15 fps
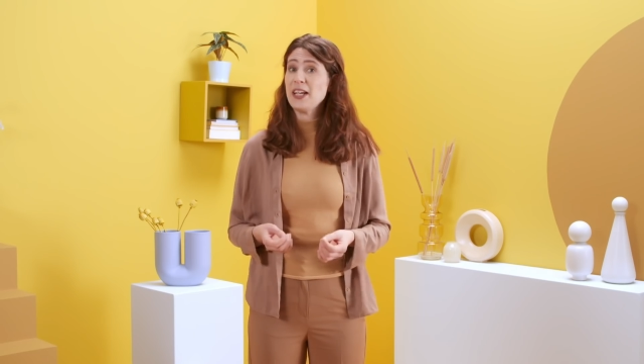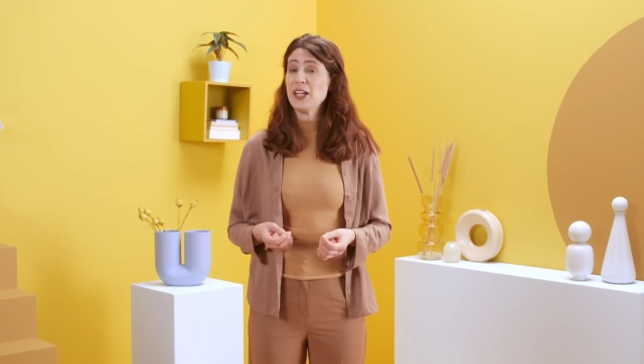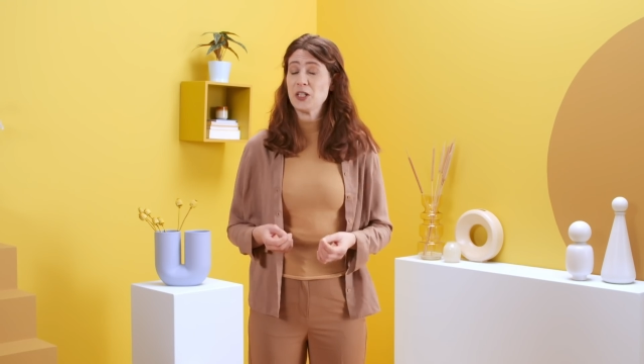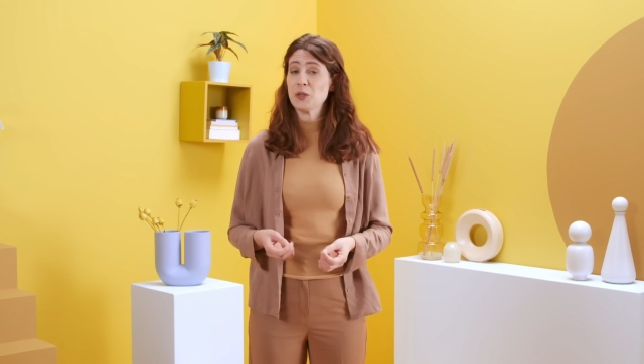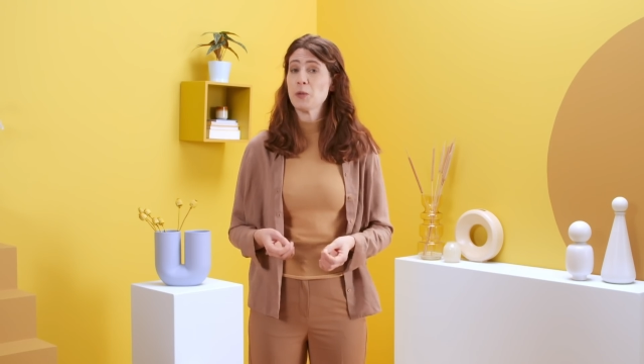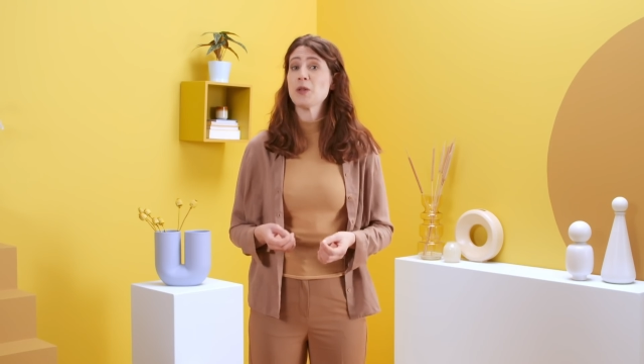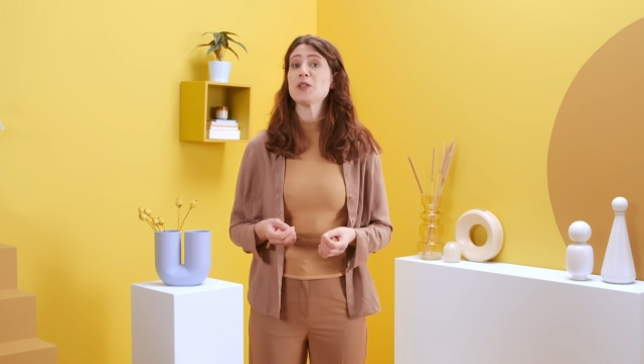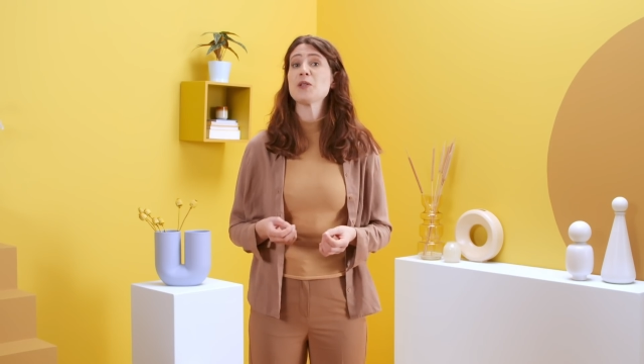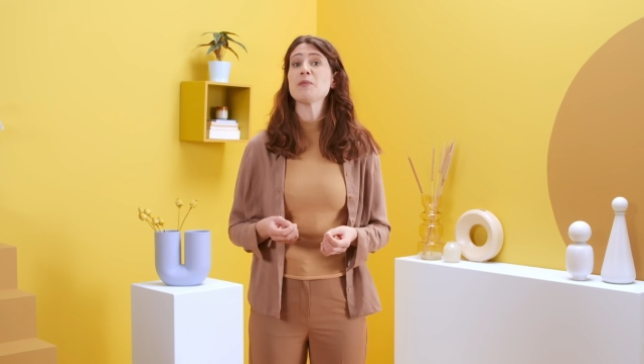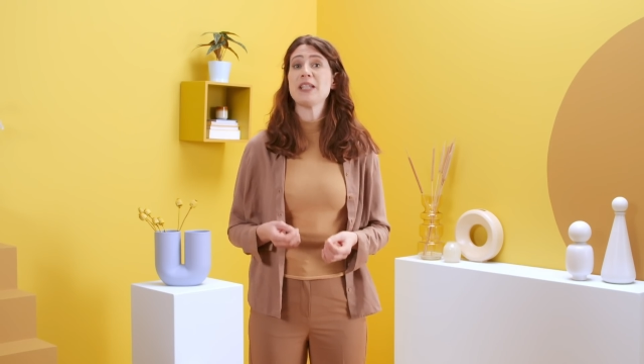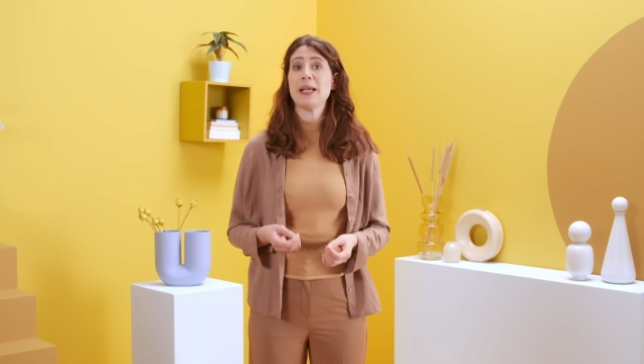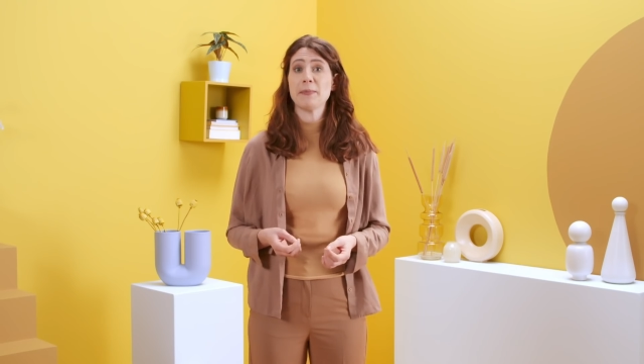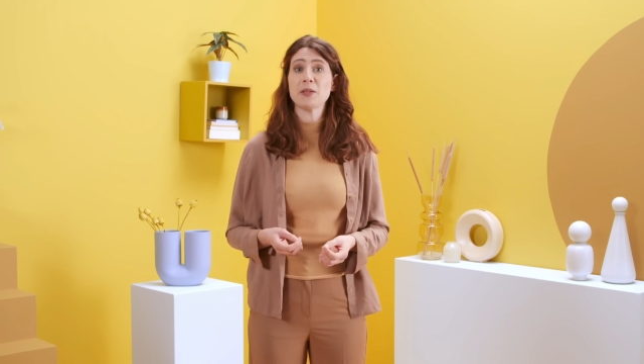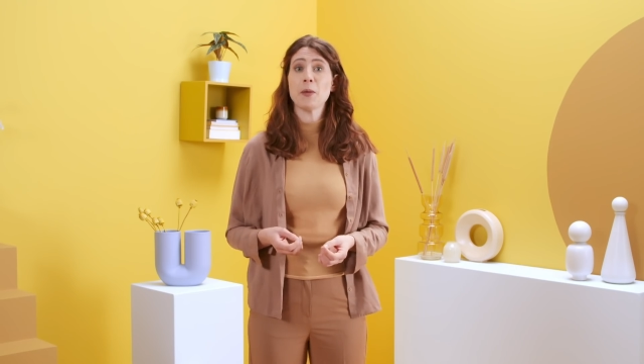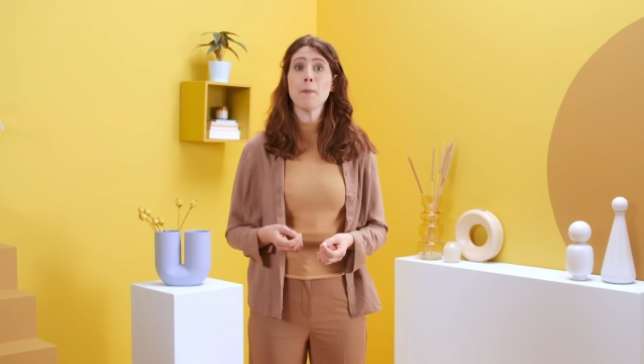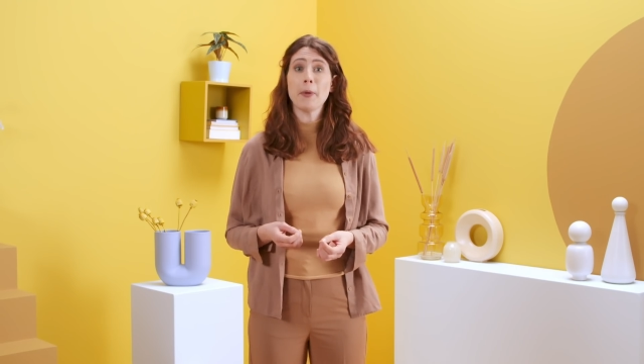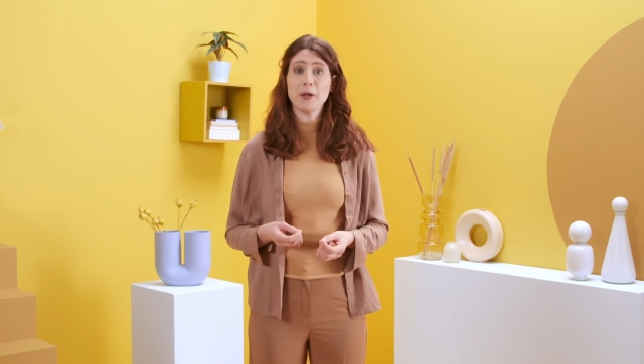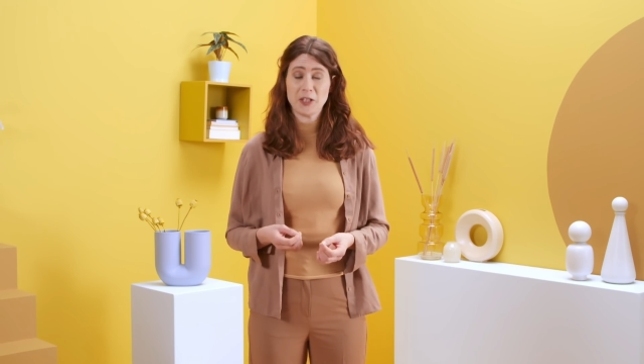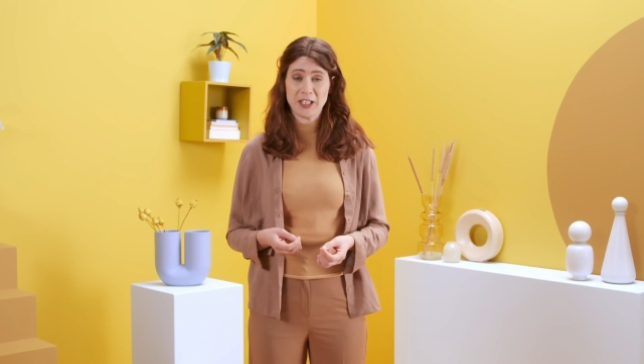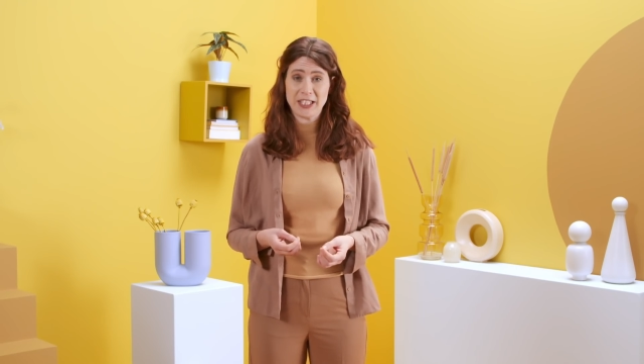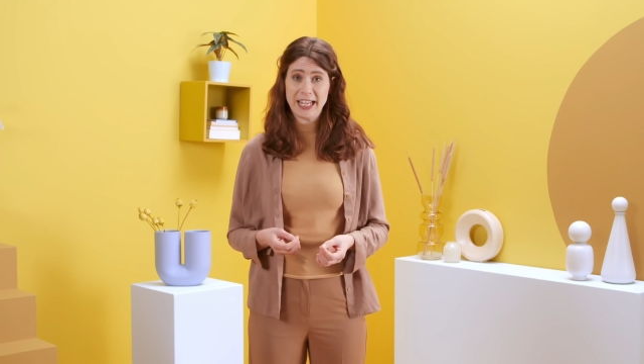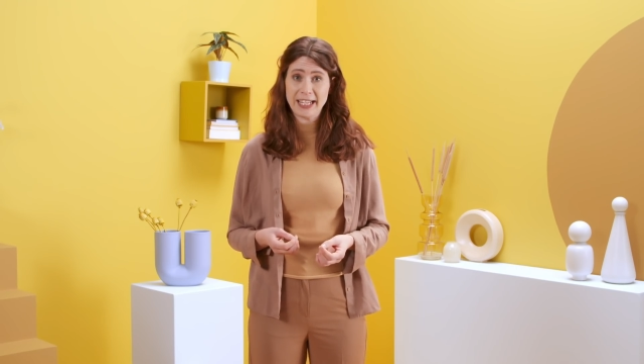you just want some tips on
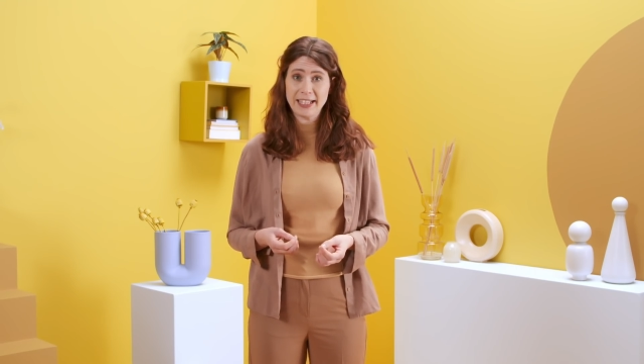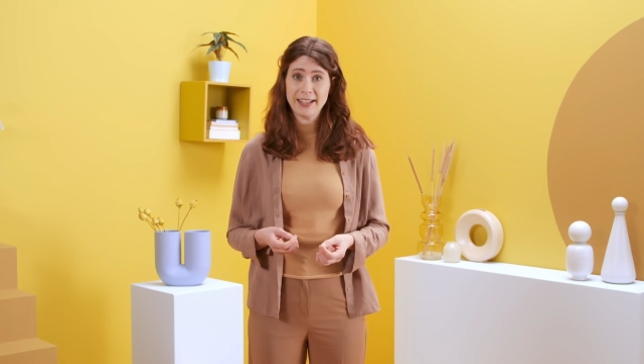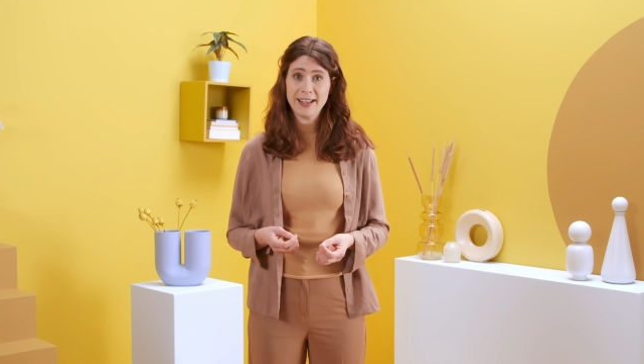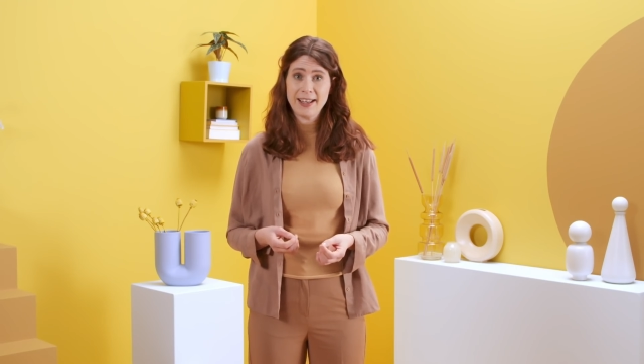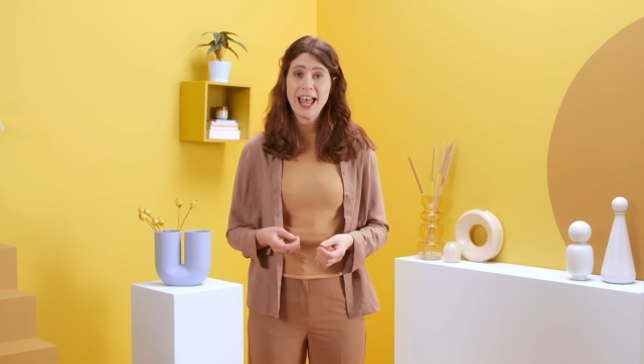budgeting?